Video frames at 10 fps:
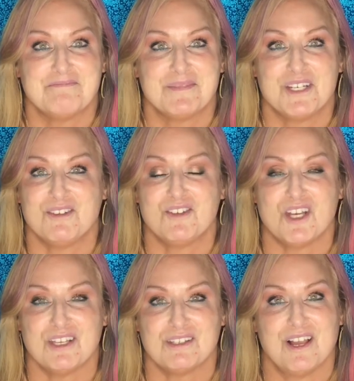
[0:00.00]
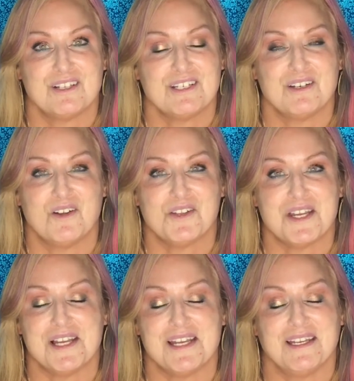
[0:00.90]
she just launched in
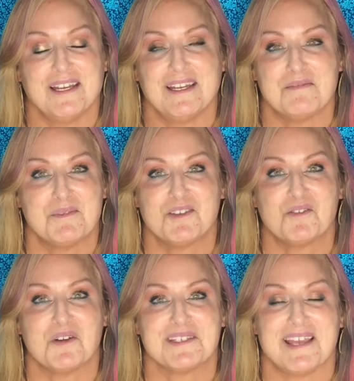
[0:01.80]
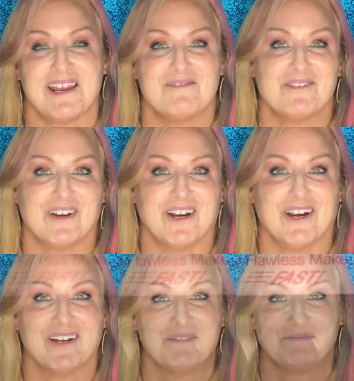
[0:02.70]
Ulta, and I'm just so excited for her.